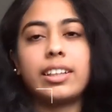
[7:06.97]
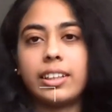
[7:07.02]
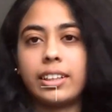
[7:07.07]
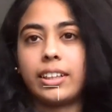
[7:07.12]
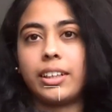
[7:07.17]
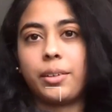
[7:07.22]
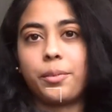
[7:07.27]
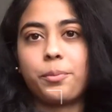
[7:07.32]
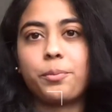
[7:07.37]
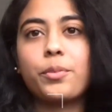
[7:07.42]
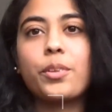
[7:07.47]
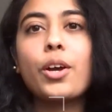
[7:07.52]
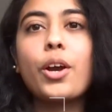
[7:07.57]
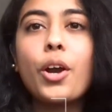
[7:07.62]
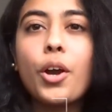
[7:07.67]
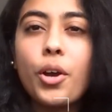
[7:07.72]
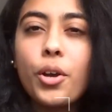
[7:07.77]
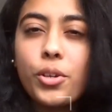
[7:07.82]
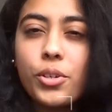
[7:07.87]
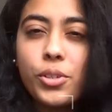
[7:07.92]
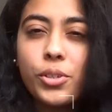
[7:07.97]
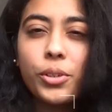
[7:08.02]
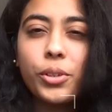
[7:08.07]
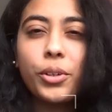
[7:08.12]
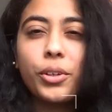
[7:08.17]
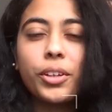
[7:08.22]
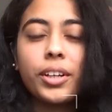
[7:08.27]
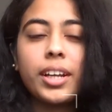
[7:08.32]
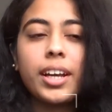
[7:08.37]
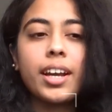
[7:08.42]
3. So
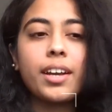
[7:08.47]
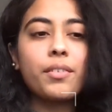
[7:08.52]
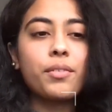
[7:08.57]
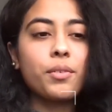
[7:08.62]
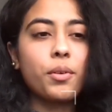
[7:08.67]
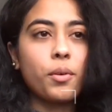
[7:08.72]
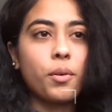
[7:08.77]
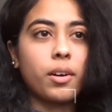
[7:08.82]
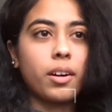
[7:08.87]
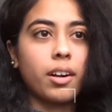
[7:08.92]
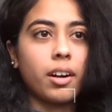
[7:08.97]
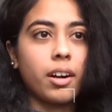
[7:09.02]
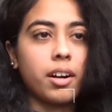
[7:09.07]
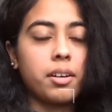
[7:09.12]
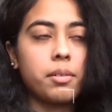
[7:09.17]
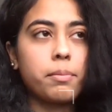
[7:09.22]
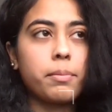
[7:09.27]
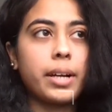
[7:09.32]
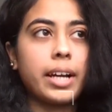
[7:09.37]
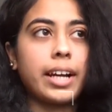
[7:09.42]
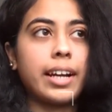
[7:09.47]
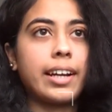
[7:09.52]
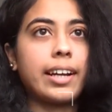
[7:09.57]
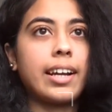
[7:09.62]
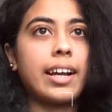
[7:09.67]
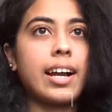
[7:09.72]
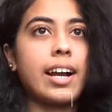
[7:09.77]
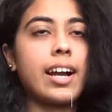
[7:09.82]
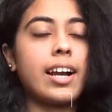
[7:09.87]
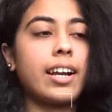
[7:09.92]
today I woke up
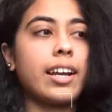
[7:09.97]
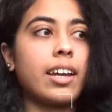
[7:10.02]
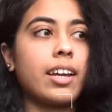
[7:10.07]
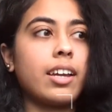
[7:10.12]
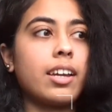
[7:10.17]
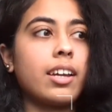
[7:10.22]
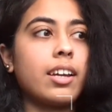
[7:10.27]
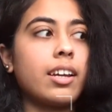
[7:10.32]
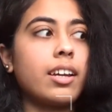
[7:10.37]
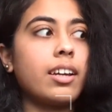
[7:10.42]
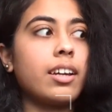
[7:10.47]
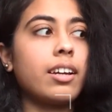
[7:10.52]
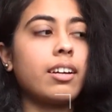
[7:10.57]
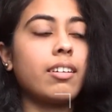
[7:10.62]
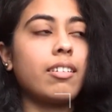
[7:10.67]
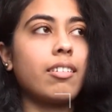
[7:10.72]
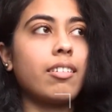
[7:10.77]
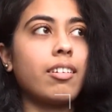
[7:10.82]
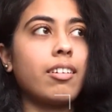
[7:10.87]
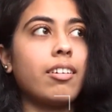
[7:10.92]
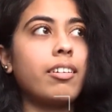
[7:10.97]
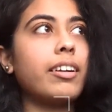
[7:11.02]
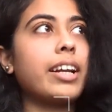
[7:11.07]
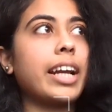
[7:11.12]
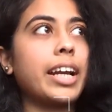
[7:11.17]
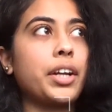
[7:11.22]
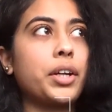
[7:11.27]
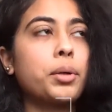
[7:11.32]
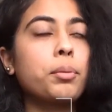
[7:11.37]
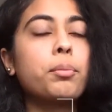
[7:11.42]
and I
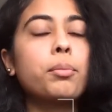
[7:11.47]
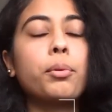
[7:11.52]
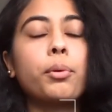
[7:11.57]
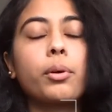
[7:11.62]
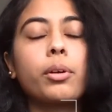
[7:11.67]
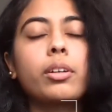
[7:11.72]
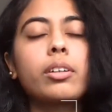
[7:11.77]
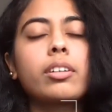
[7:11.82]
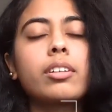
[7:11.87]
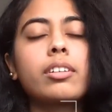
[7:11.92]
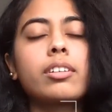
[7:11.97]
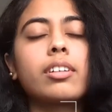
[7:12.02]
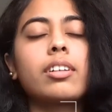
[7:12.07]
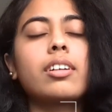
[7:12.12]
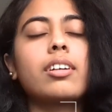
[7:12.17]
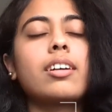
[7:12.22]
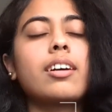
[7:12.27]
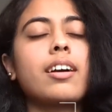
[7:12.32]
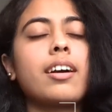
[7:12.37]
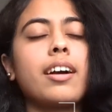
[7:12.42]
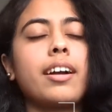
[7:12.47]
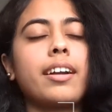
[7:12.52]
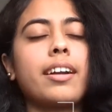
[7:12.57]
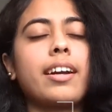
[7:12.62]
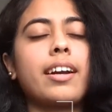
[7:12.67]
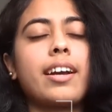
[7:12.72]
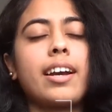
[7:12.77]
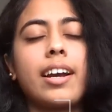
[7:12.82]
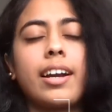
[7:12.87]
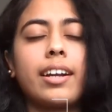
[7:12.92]
read a book and
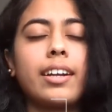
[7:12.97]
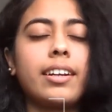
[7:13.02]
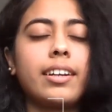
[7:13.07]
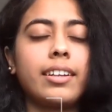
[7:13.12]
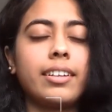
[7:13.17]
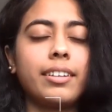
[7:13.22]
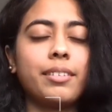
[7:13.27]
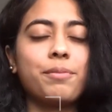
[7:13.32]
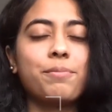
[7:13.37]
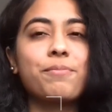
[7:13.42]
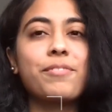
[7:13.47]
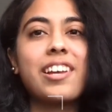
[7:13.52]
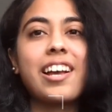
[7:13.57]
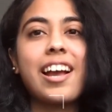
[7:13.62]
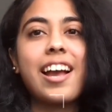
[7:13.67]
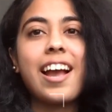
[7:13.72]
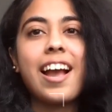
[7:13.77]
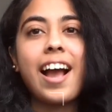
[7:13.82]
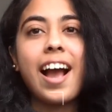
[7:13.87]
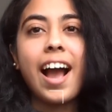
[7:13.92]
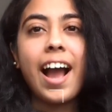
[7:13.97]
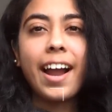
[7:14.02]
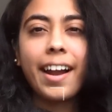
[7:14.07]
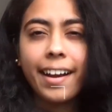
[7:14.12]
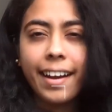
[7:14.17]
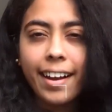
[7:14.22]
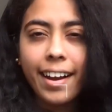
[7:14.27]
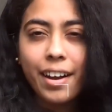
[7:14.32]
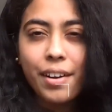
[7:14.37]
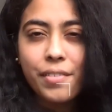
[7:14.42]
I had tea.
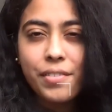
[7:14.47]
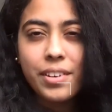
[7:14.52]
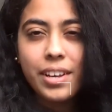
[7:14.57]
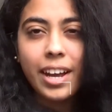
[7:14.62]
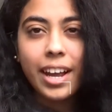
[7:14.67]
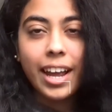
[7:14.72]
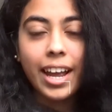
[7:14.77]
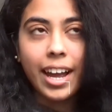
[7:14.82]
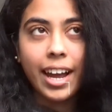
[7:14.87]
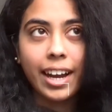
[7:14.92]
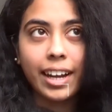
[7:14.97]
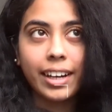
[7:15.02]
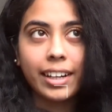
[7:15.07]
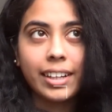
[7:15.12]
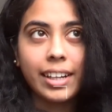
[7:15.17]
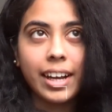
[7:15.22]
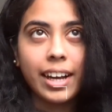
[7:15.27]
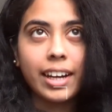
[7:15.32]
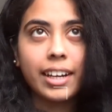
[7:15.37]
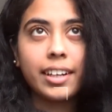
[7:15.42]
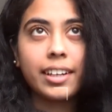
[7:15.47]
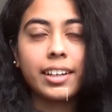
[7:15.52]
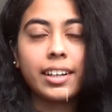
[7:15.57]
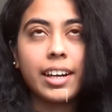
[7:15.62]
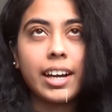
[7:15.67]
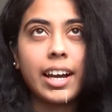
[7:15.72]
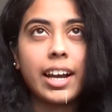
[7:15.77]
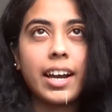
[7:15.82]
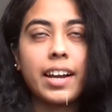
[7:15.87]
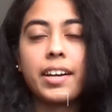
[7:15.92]
And after I had that,
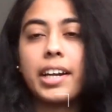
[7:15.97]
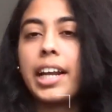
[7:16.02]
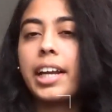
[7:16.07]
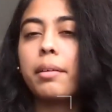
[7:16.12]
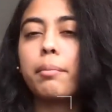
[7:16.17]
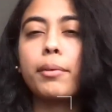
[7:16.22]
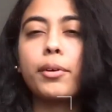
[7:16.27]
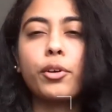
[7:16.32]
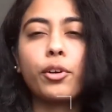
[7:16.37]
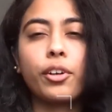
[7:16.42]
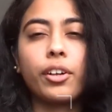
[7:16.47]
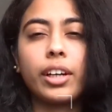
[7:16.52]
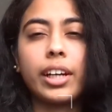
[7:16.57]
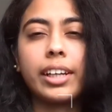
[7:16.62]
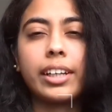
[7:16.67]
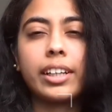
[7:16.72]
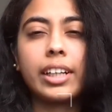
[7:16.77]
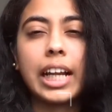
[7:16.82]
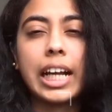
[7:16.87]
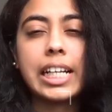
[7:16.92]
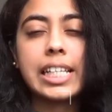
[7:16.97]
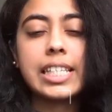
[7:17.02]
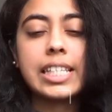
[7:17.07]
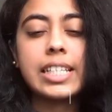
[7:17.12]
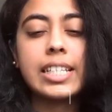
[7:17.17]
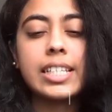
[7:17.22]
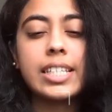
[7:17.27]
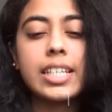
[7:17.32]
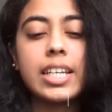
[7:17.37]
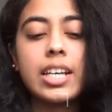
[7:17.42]
I had like my online
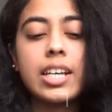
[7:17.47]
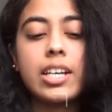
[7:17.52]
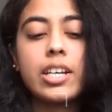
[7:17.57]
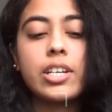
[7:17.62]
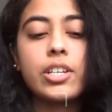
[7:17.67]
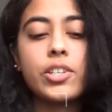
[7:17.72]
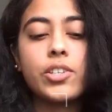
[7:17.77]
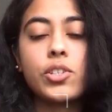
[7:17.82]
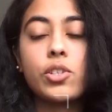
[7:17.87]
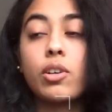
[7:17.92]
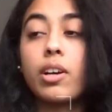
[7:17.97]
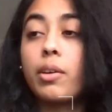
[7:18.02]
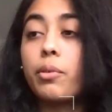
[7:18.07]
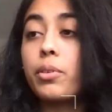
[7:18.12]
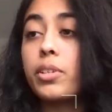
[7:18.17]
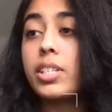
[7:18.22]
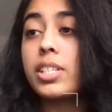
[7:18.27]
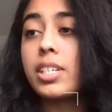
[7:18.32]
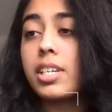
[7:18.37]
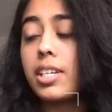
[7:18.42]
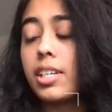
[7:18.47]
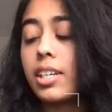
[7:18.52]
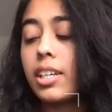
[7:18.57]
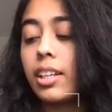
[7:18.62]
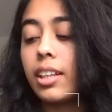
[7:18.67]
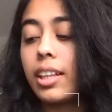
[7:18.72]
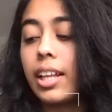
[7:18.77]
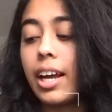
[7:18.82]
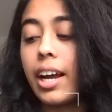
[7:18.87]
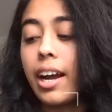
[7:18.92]
classes. So I was
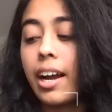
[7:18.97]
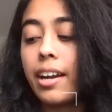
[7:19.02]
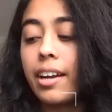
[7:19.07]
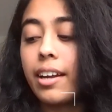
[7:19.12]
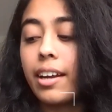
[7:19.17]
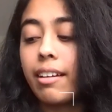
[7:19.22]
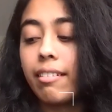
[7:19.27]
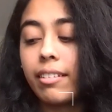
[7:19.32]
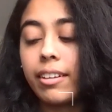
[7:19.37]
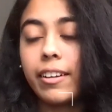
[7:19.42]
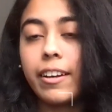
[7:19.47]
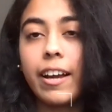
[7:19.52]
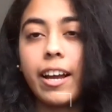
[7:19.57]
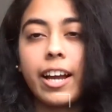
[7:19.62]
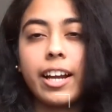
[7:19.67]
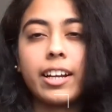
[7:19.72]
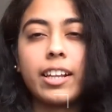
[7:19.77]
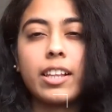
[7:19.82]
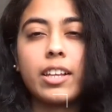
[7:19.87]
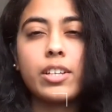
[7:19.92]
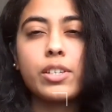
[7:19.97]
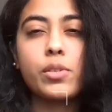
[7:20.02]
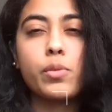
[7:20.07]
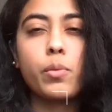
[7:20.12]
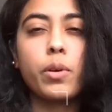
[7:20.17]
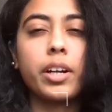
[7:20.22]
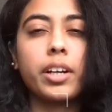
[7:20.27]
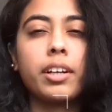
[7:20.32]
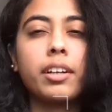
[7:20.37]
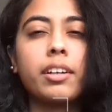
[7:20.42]
taking that, and then I had this
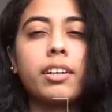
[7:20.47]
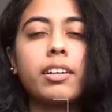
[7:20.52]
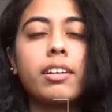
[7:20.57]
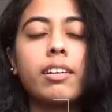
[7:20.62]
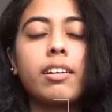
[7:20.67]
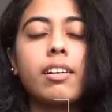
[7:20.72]
one